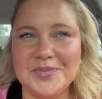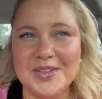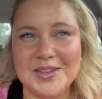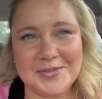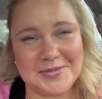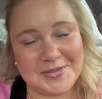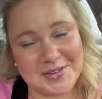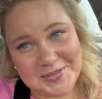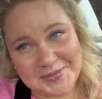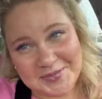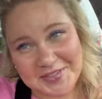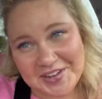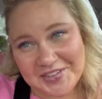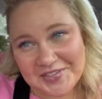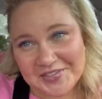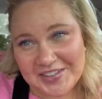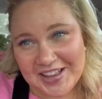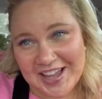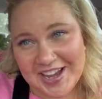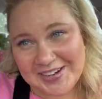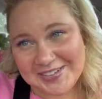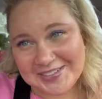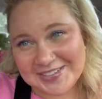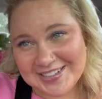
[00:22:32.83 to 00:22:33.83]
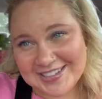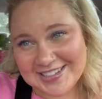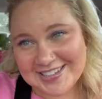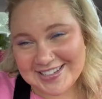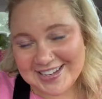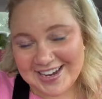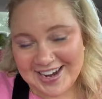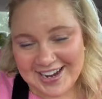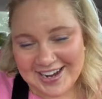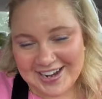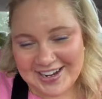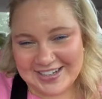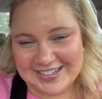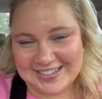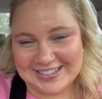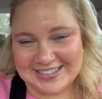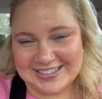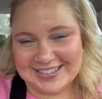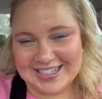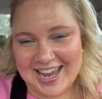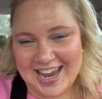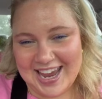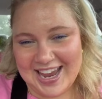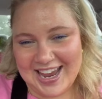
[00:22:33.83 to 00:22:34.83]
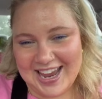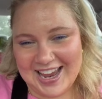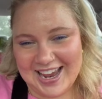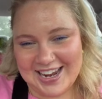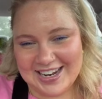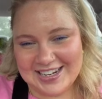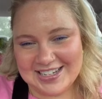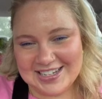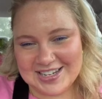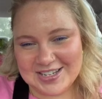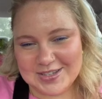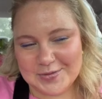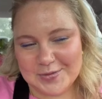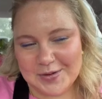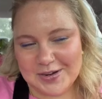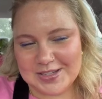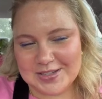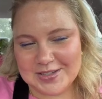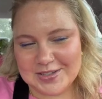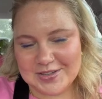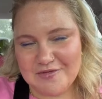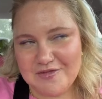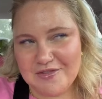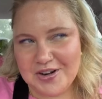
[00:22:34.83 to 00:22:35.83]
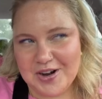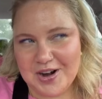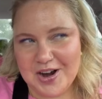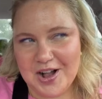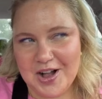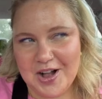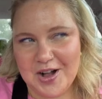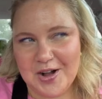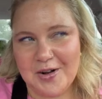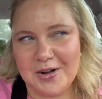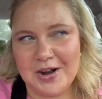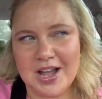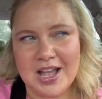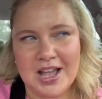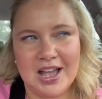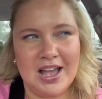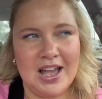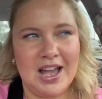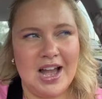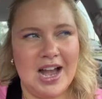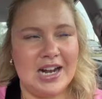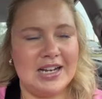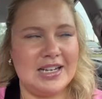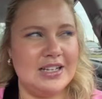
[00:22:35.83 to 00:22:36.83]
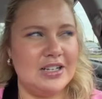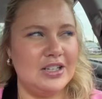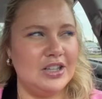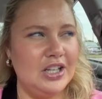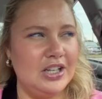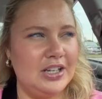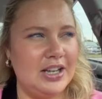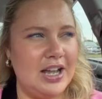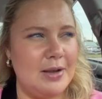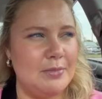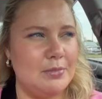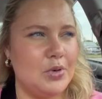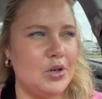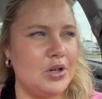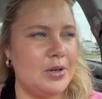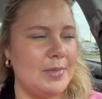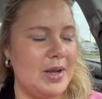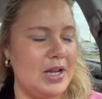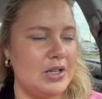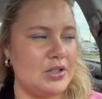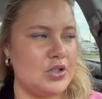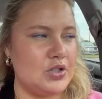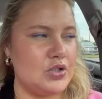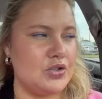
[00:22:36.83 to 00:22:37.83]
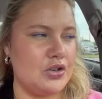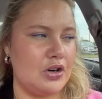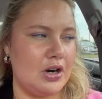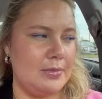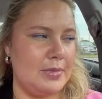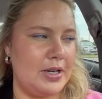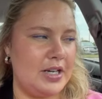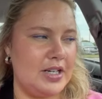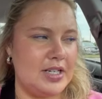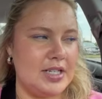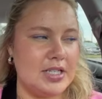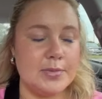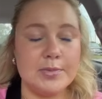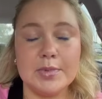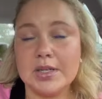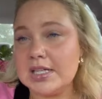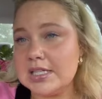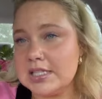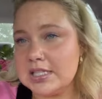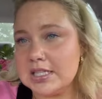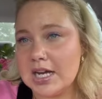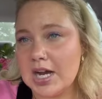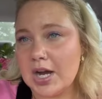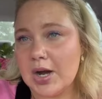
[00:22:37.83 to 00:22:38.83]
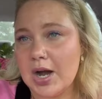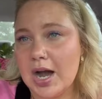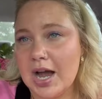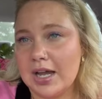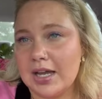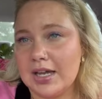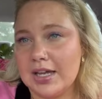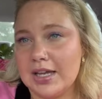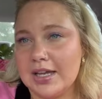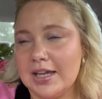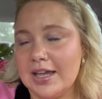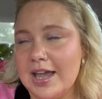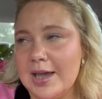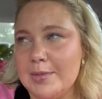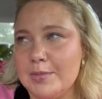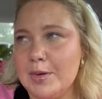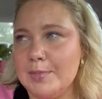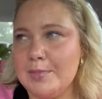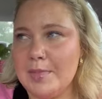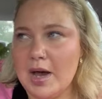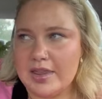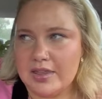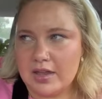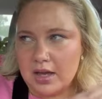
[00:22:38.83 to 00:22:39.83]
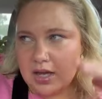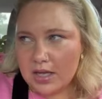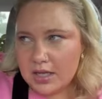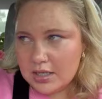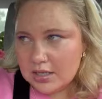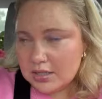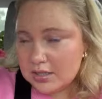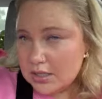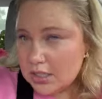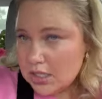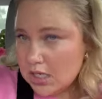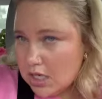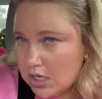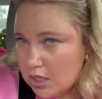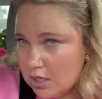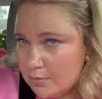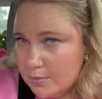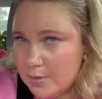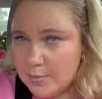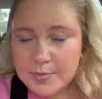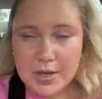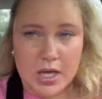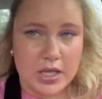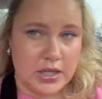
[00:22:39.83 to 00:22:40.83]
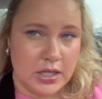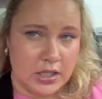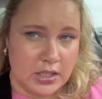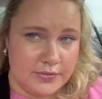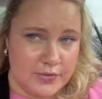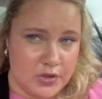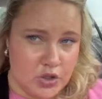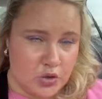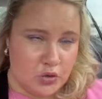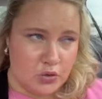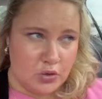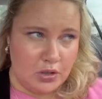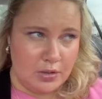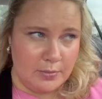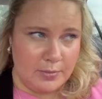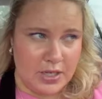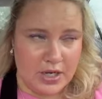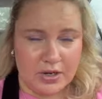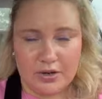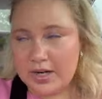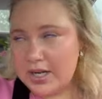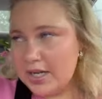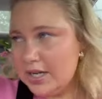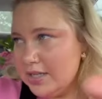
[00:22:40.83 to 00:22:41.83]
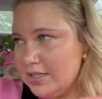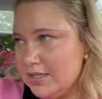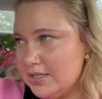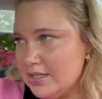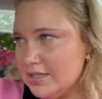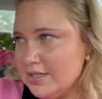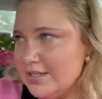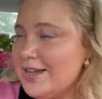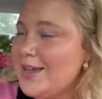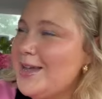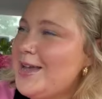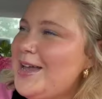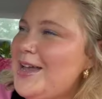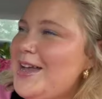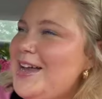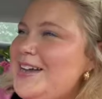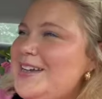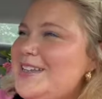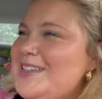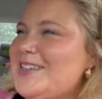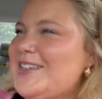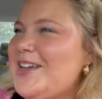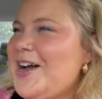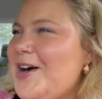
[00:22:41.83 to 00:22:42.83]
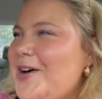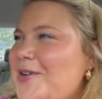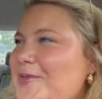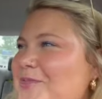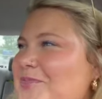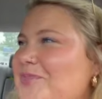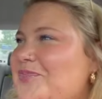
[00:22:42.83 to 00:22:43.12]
put my flowers out, and just watch them grow. I need to look up more about strawberries because now I am a mother. Now I'm a mother of strawberries. So